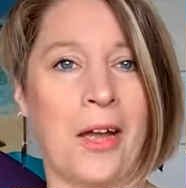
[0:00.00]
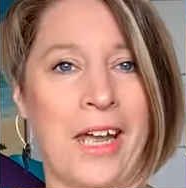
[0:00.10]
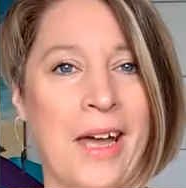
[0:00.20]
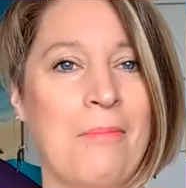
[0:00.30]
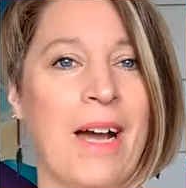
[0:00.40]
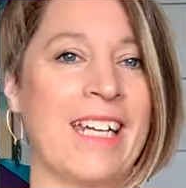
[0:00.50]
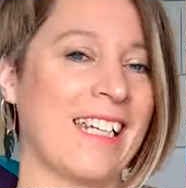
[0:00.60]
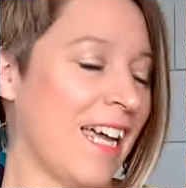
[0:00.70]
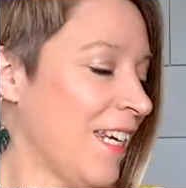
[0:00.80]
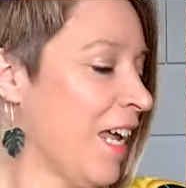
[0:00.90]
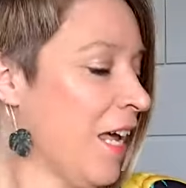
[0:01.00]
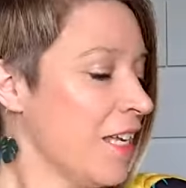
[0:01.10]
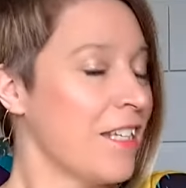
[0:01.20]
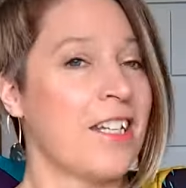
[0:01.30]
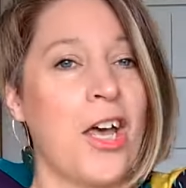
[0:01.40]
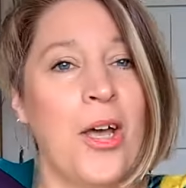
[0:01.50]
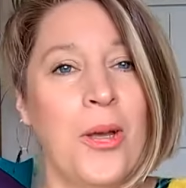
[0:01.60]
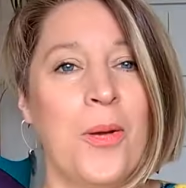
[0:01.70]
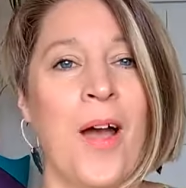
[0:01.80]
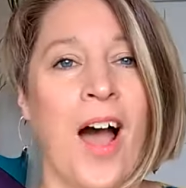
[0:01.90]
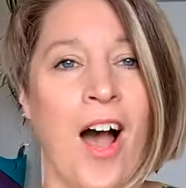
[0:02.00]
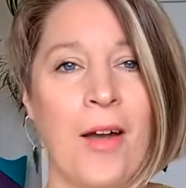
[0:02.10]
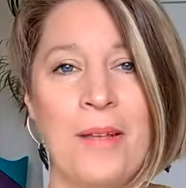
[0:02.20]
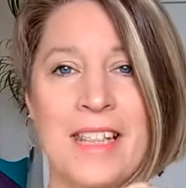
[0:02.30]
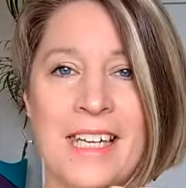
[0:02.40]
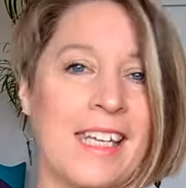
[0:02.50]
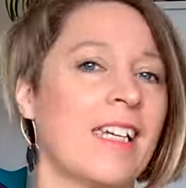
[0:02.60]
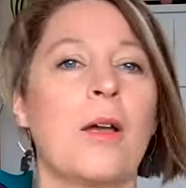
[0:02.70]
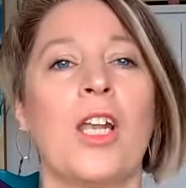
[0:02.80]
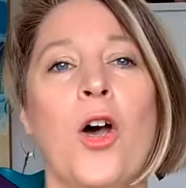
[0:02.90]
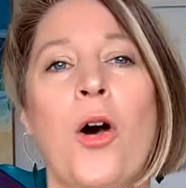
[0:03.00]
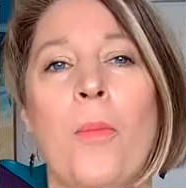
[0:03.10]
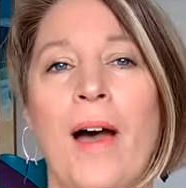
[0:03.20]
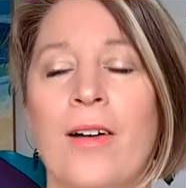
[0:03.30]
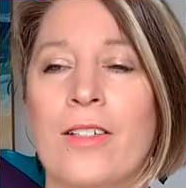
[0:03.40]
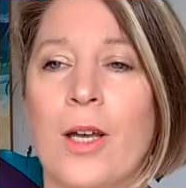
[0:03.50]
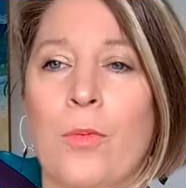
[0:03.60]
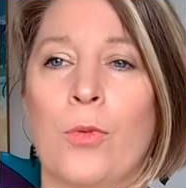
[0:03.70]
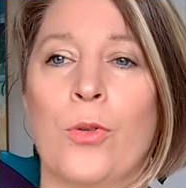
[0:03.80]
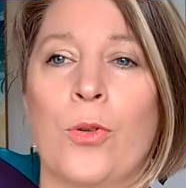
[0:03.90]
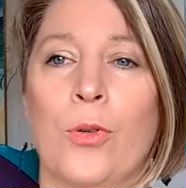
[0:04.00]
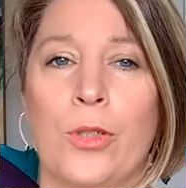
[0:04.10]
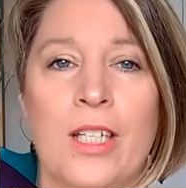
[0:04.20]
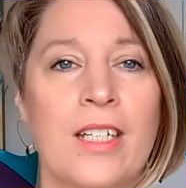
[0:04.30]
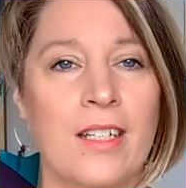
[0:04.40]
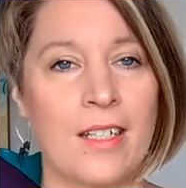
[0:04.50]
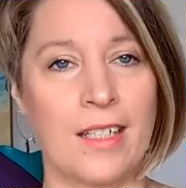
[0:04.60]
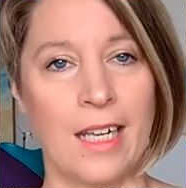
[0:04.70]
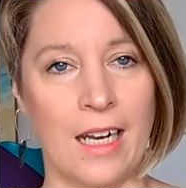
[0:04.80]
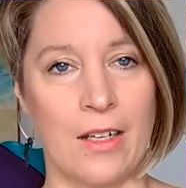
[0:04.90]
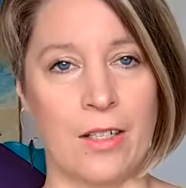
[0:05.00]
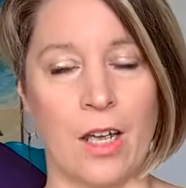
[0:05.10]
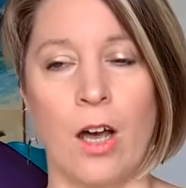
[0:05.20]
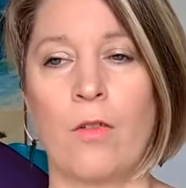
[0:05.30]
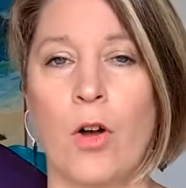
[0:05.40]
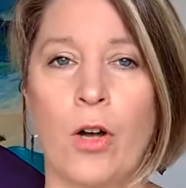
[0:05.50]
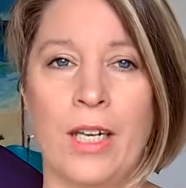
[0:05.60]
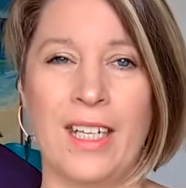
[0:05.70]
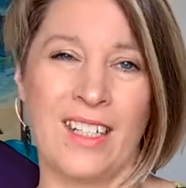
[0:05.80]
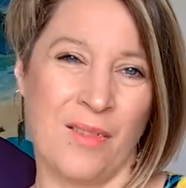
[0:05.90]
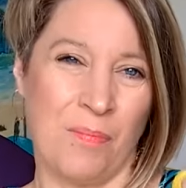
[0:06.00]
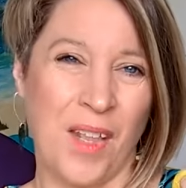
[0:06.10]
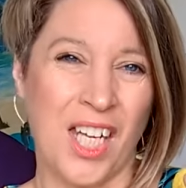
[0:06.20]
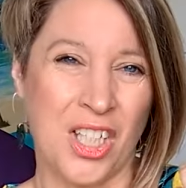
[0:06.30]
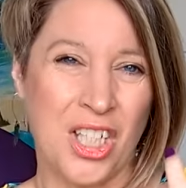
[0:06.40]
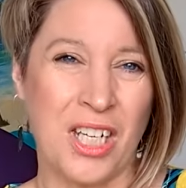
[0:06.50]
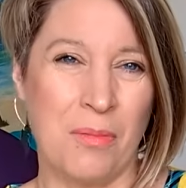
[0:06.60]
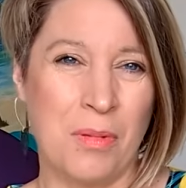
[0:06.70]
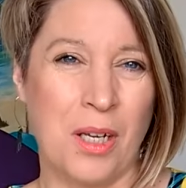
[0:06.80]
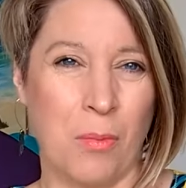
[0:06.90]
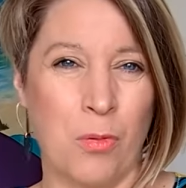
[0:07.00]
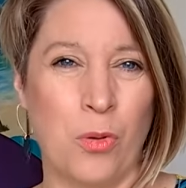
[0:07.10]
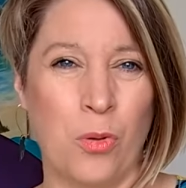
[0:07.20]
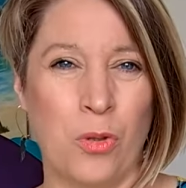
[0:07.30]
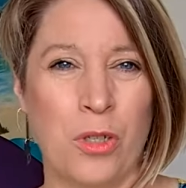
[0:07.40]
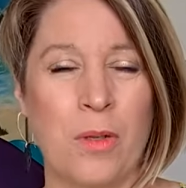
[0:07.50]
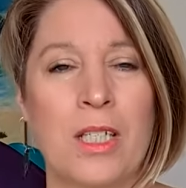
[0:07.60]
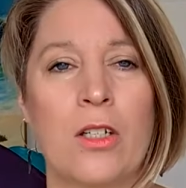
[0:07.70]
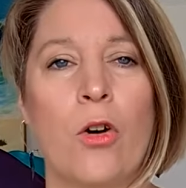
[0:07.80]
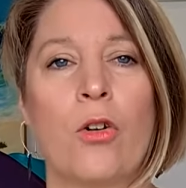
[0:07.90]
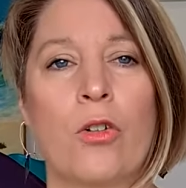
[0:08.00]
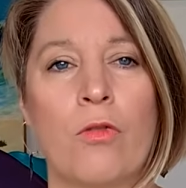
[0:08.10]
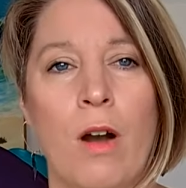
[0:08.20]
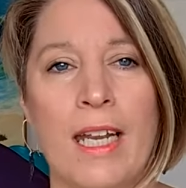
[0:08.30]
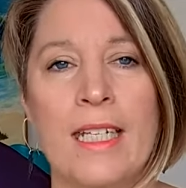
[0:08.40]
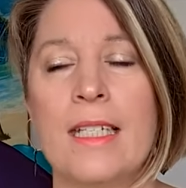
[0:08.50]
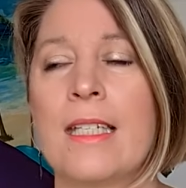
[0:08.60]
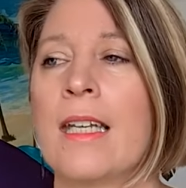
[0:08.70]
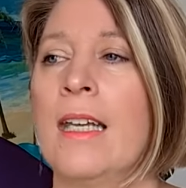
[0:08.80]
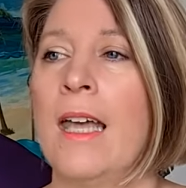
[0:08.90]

Okay, I'm back again. So I've been thinking a lot about double gauze. This yellow skirt I've got on is a cheap double gauze, so it's not great.